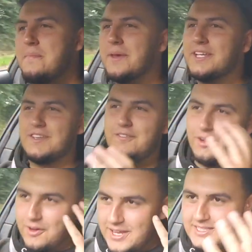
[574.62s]
because I
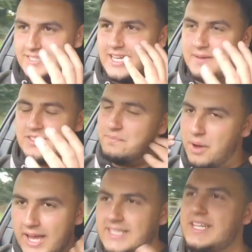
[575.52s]
thought it's the same stuff,
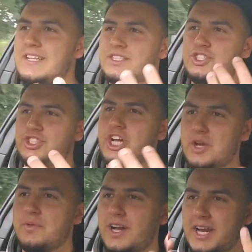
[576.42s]
but I did
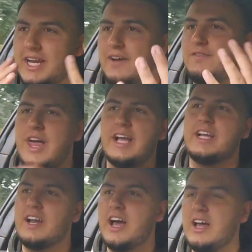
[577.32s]
genuinely love that
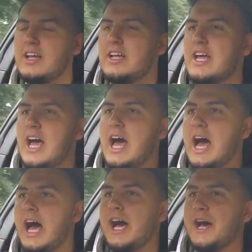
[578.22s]
colour.
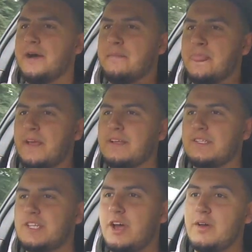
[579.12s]

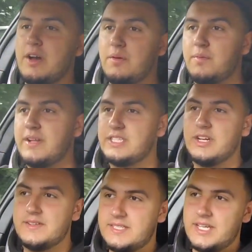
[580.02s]
So I went to
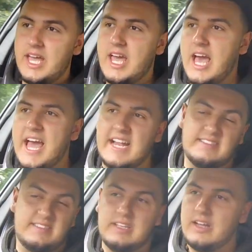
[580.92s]
go and see it,
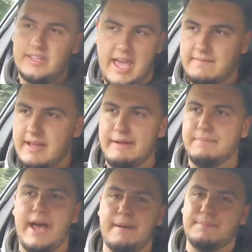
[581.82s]
and yeah,
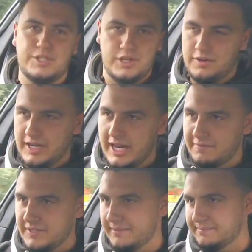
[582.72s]
absolutely
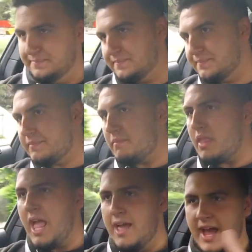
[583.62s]
loved it.
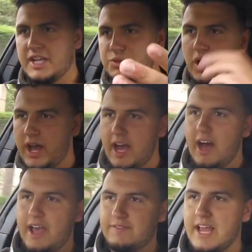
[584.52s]
And that is why
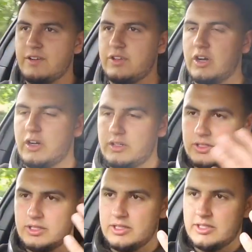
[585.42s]
I have now got
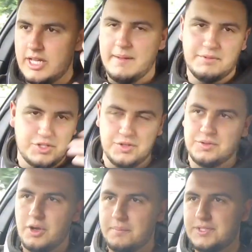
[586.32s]
an
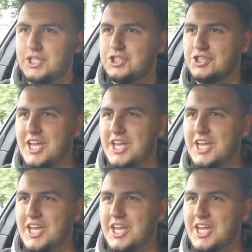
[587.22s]
M2 Competition